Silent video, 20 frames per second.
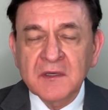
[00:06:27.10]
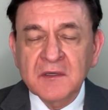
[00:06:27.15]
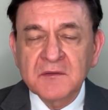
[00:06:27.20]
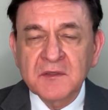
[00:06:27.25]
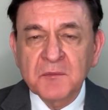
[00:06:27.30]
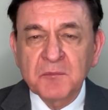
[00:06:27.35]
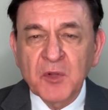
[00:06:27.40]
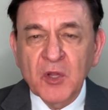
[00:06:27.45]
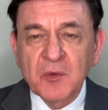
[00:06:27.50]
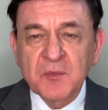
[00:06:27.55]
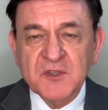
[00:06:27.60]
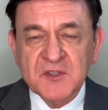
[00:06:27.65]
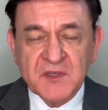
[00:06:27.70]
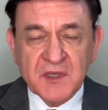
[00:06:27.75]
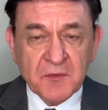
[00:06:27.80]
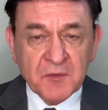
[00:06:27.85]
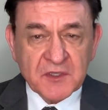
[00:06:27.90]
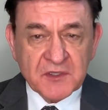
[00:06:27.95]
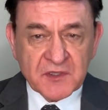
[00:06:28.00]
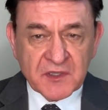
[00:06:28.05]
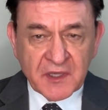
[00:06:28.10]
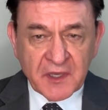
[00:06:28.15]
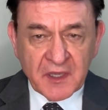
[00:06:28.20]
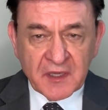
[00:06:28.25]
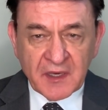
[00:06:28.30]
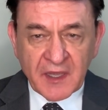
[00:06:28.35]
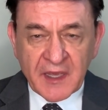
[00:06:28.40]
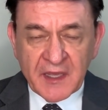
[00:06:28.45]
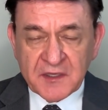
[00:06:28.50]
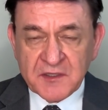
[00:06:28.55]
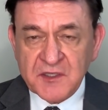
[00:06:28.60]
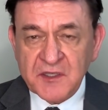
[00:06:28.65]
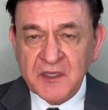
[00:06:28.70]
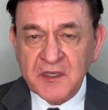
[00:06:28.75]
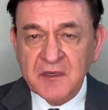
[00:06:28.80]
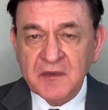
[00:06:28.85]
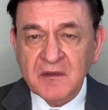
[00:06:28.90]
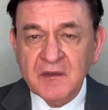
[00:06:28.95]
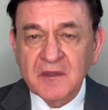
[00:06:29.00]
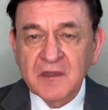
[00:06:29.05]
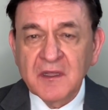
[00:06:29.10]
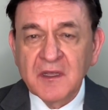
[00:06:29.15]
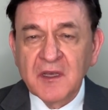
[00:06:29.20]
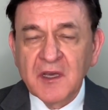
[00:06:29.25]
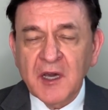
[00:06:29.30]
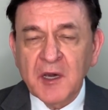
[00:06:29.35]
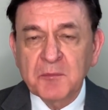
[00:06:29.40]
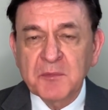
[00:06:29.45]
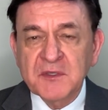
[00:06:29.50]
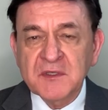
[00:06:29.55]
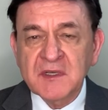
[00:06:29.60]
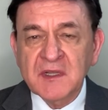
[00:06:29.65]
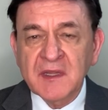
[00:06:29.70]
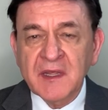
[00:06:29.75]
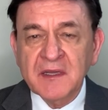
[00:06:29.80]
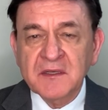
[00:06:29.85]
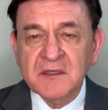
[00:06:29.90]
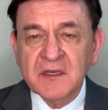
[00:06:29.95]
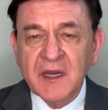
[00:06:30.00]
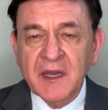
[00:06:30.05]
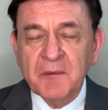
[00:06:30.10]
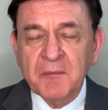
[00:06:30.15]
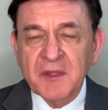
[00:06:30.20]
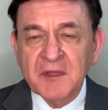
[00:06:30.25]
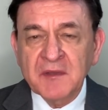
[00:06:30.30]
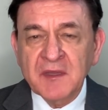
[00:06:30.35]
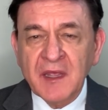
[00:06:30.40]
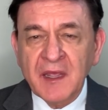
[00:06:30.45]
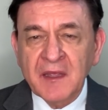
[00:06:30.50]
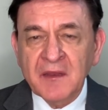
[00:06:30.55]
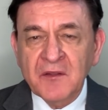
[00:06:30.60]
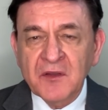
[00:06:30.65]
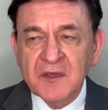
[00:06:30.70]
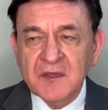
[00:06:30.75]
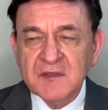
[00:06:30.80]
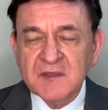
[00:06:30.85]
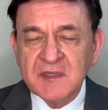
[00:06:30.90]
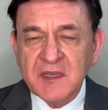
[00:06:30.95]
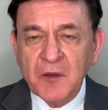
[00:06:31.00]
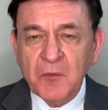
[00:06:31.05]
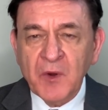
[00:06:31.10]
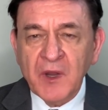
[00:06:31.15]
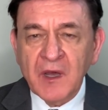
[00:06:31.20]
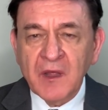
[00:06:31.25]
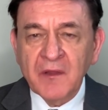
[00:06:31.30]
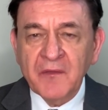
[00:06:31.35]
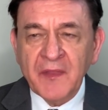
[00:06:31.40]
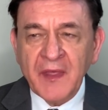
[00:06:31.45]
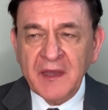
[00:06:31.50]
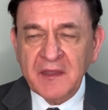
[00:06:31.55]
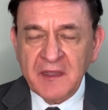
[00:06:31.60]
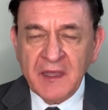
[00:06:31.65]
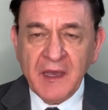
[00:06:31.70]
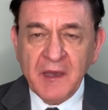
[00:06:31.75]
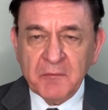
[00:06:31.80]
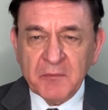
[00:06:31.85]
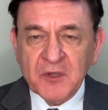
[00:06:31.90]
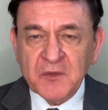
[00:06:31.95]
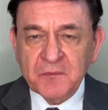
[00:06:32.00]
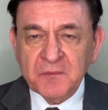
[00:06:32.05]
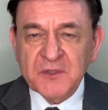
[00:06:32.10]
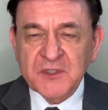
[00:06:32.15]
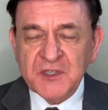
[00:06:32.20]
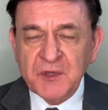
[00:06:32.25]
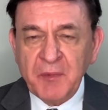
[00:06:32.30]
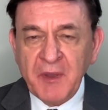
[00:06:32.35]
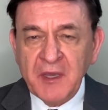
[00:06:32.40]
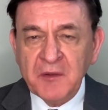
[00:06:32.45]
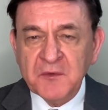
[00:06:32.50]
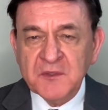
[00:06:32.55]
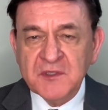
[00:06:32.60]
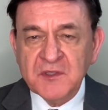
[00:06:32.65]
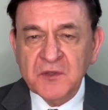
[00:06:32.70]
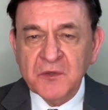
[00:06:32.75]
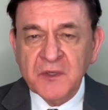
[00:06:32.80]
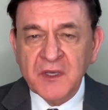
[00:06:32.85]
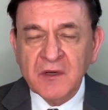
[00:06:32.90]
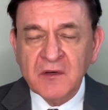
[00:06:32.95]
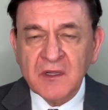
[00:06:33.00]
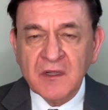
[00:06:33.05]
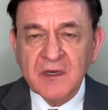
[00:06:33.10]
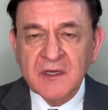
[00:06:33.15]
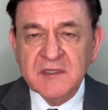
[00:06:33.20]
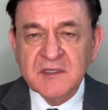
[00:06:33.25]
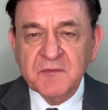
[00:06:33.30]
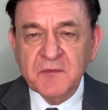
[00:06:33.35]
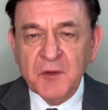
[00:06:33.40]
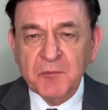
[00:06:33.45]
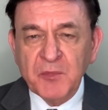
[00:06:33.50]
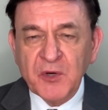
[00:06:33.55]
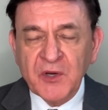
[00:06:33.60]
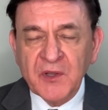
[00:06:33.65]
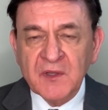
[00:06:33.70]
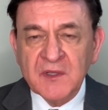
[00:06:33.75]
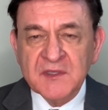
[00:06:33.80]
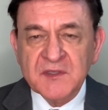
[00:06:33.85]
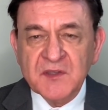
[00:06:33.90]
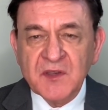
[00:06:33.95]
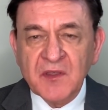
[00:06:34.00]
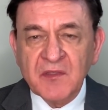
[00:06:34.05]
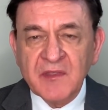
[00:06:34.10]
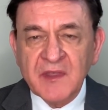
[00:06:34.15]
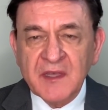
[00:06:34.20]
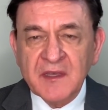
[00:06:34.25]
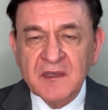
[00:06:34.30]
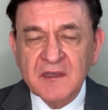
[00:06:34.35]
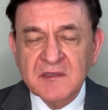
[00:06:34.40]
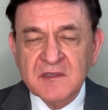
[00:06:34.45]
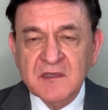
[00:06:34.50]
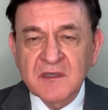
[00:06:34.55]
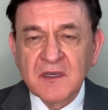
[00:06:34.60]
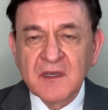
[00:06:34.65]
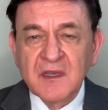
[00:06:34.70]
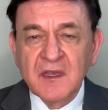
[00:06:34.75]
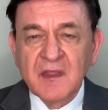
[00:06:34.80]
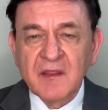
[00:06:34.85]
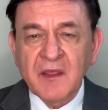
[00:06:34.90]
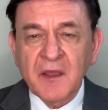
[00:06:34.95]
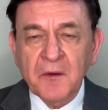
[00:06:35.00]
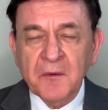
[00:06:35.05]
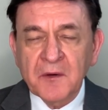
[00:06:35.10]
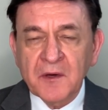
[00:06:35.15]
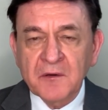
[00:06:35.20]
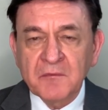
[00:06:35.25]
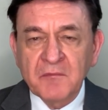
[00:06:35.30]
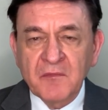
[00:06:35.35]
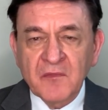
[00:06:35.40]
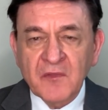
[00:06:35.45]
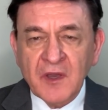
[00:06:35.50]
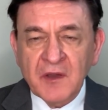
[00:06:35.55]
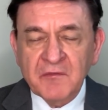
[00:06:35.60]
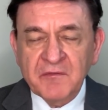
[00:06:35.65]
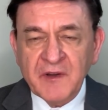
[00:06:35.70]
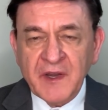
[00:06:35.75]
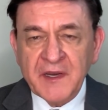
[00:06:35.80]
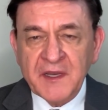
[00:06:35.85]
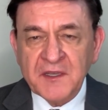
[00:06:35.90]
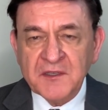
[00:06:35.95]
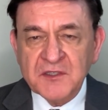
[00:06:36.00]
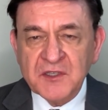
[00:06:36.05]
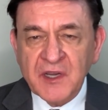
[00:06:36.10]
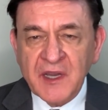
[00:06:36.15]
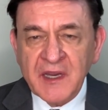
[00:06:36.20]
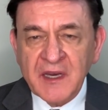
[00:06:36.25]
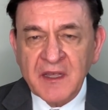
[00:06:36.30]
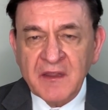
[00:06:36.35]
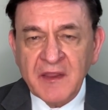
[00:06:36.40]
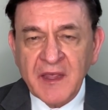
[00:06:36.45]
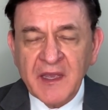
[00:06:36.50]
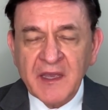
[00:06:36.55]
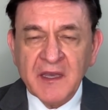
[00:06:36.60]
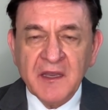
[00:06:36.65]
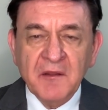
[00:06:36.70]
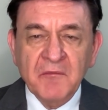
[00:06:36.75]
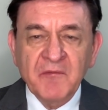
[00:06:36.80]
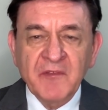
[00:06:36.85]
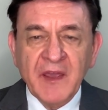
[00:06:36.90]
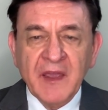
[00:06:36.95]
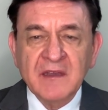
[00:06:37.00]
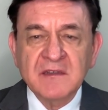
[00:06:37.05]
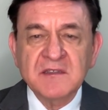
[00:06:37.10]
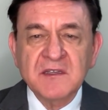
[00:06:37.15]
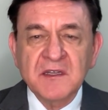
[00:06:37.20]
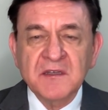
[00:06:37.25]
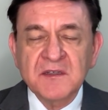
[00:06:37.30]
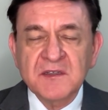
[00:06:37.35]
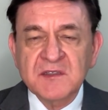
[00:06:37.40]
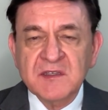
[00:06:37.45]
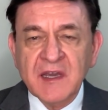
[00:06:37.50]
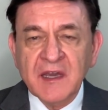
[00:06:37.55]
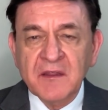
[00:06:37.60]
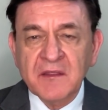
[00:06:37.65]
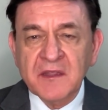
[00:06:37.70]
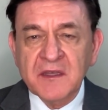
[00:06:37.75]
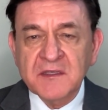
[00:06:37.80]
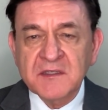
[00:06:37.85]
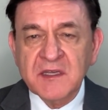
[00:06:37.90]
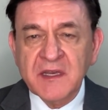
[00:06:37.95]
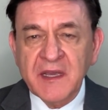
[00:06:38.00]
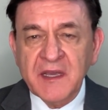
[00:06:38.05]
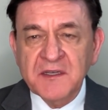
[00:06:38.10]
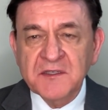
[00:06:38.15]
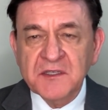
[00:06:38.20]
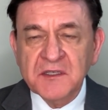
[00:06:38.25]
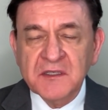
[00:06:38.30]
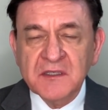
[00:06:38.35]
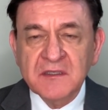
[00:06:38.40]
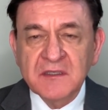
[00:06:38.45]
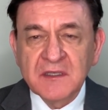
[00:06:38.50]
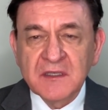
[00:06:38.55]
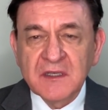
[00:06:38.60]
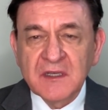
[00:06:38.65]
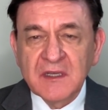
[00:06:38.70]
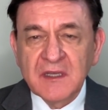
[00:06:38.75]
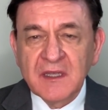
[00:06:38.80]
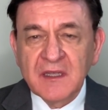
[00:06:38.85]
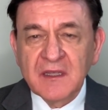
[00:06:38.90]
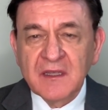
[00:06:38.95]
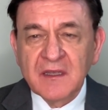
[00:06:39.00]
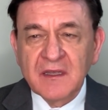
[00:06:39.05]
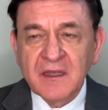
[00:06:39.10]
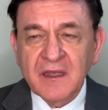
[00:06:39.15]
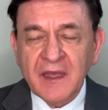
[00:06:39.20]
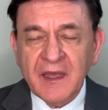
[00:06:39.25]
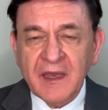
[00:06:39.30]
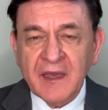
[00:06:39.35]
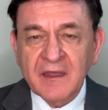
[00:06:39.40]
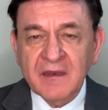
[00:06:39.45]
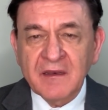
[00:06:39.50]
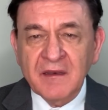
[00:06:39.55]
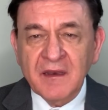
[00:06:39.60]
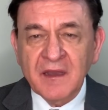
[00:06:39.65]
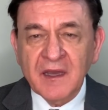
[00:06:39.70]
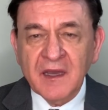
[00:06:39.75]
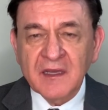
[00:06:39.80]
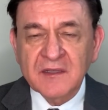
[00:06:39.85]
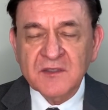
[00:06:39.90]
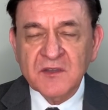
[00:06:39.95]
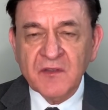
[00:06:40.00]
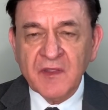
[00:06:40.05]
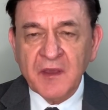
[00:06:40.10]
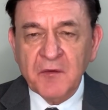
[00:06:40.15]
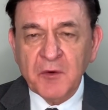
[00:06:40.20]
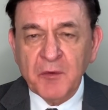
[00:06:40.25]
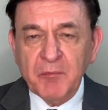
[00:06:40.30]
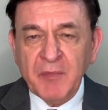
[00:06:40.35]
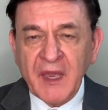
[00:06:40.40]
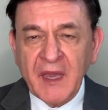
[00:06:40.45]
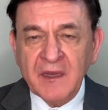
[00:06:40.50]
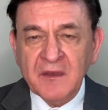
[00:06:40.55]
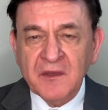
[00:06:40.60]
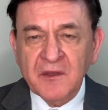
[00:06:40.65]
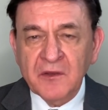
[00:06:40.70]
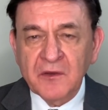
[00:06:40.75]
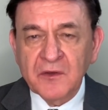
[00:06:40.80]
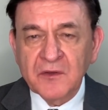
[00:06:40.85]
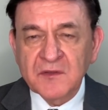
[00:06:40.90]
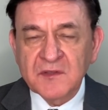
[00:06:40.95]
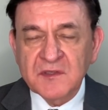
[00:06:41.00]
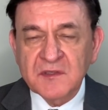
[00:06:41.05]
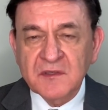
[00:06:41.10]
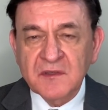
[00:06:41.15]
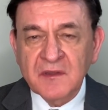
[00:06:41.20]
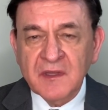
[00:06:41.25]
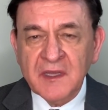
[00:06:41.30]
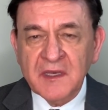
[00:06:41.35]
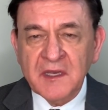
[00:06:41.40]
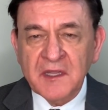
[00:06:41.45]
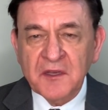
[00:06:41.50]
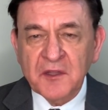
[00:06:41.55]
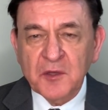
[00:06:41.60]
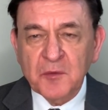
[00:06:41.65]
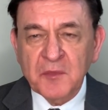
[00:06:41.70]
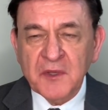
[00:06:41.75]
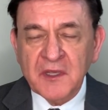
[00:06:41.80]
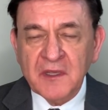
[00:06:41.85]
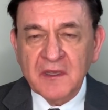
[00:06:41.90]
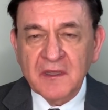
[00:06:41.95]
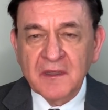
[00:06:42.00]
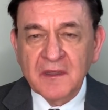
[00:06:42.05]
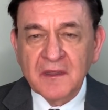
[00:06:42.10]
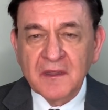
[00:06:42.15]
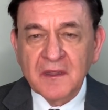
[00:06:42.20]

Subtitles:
diplomacy, which they engaged in up until that time. And you can say, well, but Japan was doing all kinds of imperialistic things. They were fighting China. They had advanced into Southeast Asia. And so they were bad dudes. They needed to be